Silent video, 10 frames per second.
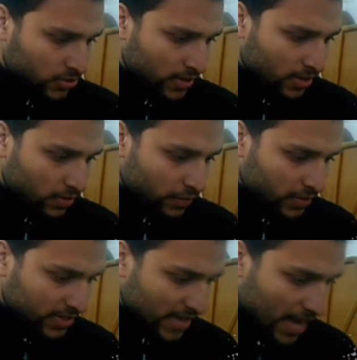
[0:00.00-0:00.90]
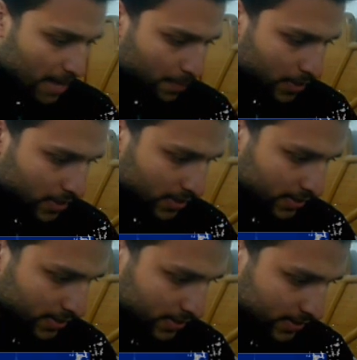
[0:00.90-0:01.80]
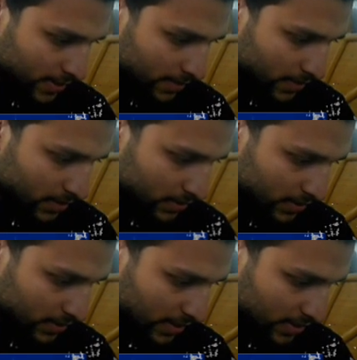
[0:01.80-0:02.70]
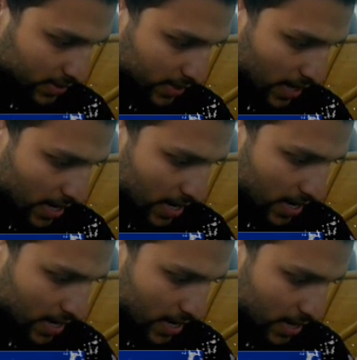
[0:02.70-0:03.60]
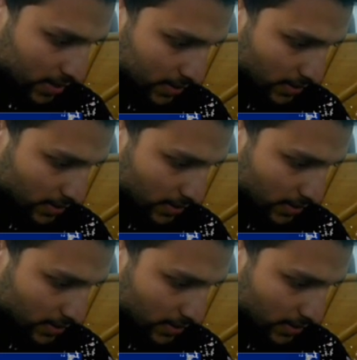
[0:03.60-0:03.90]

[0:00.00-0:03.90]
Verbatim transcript: Should I go for the Zap? I mean, I